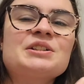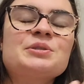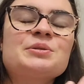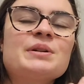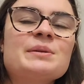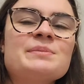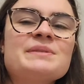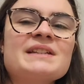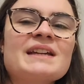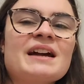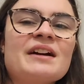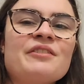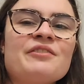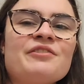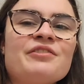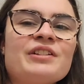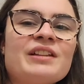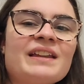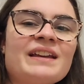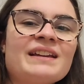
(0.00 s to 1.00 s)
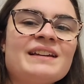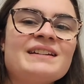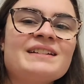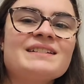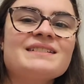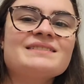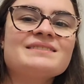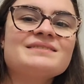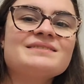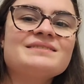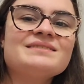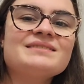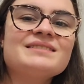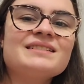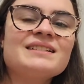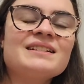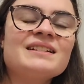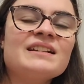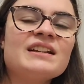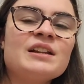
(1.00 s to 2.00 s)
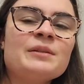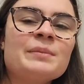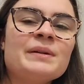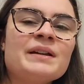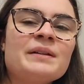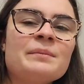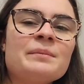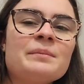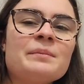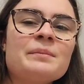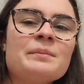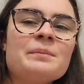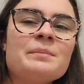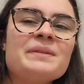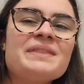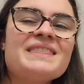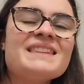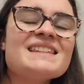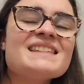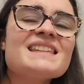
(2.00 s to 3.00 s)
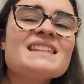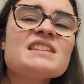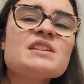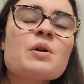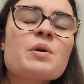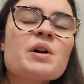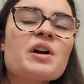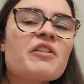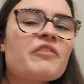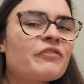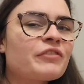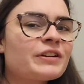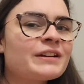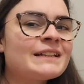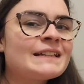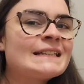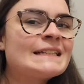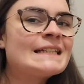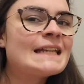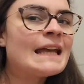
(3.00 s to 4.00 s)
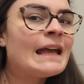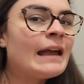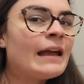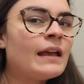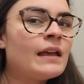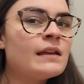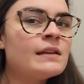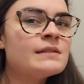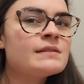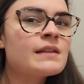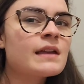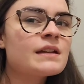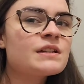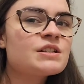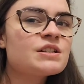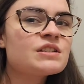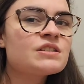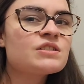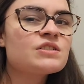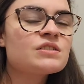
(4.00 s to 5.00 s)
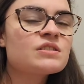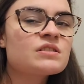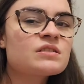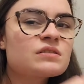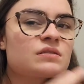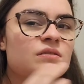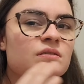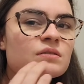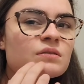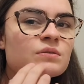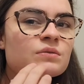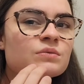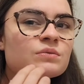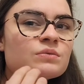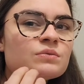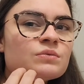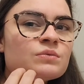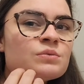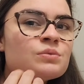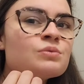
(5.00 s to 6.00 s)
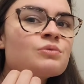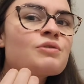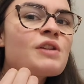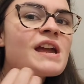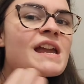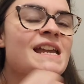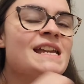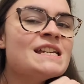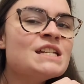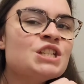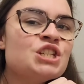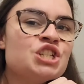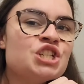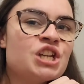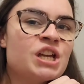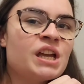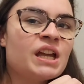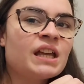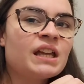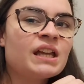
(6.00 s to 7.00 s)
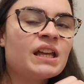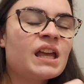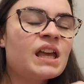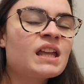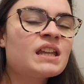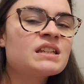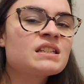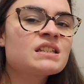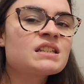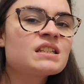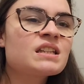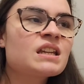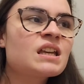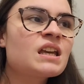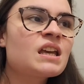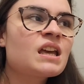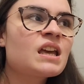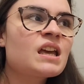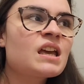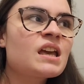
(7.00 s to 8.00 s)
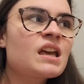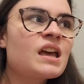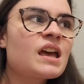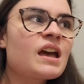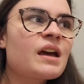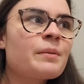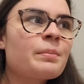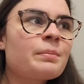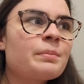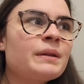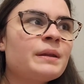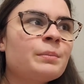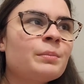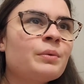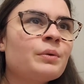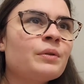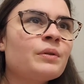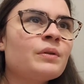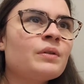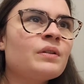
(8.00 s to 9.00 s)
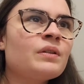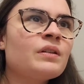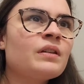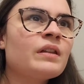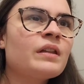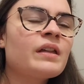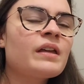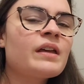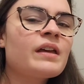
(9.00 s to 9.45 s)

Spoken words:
creeped out for like a little bit, but this is going on for days, and she's just raging and at people